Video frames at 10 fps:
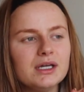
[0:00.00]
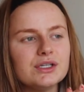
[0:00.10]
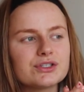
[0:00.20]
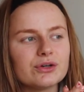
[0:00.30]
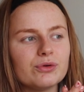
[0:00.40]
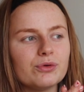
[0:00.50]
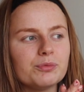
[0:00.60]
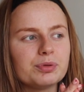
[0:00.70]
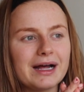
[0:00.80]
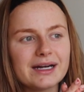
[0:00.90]
So
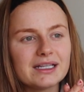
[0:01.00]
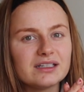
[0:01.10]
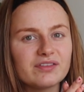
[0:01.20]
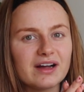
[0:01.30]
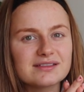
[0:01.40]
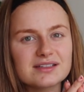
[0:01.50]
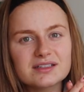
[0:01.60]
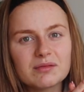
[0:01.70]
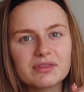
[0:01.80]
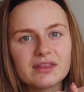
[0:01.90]
planning in advance is
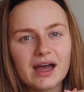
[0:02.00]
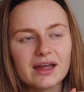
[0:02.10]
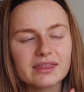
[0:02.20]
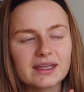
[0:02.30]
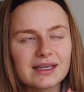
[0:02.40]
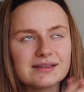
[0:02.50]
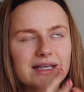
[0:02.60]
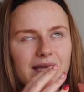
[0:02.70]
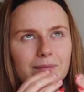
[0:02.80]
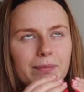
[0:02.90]
something that I think is
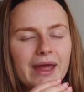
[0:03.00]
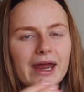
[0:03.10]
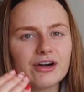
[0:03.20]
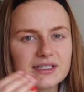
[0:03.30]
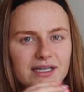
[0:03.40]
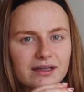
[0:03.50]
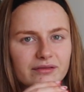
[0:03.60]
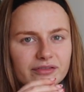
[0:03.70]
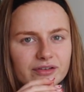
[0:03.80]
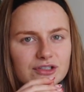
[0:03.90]

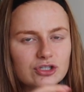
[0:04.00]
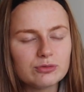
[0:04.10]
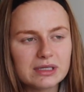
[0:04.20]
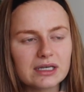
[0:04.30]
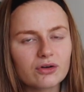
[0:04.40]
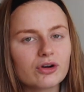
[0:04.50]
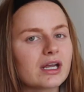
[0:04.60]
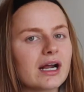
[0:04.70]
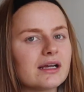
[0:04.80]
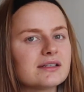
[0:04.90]
imperative to being
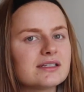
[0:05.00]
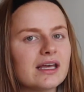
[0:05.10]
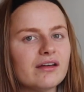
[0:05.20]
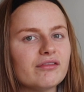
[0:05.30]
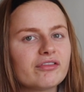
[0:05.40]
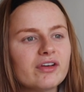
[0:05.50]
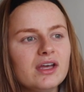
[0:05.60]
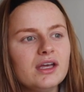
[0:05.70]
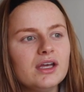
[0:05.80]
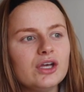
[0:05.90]
organised. If
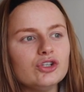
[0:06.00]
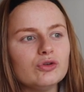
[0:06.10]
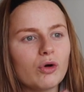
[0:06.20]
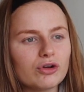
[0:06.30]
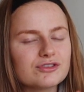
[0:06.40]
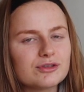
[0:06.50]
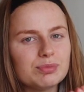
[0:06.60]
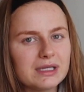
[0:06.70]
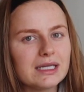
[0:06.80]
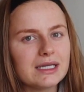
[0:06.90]
you want to
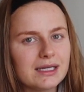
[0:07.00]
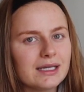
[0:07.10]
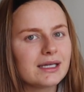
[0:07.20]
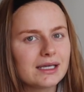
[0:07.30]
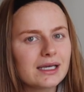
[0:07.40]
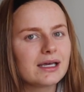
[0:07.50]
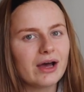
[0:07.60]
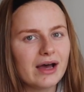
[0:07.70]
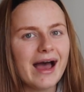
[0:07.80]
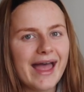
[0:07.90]
be
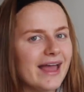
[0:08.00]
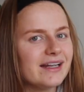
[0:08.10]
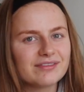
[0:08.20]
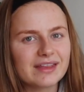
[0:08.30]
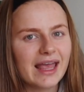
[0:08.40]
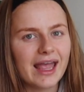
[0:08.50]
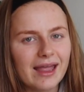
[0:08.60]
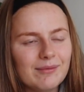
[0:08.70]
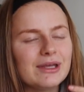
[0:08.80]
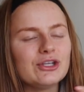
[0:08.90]
ahead of the
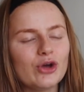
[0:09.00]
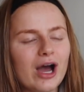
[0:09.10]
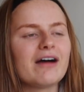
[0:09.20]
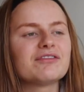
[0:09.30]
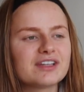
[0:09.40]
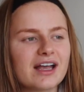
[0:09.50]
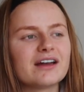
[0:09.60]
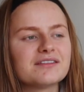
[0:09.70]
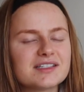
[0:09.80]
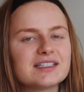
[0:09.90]
game, you have to
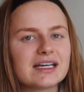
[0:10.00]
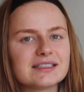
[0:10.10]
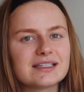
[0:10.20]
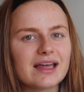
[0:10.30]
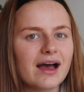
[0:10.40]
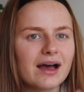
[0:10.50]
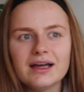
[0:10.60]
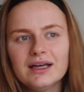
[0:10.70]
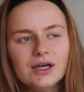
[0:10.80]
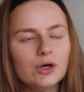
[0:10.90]
kind of stick to
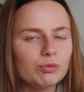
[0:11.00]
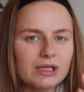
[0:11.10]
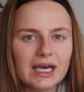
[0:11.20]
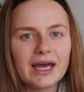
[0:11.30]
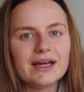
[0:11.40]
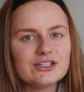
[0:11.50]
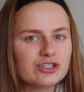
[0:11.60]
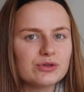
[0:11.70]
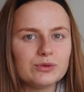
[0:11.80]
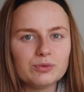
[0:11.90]
that week ahead
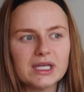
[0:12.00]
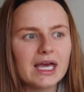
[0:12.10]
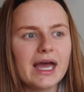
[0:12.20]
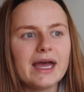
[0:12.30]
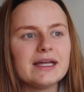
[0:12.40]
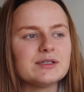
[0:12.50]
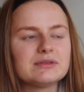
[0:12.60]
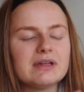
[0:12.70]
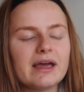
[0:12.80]
to week ahead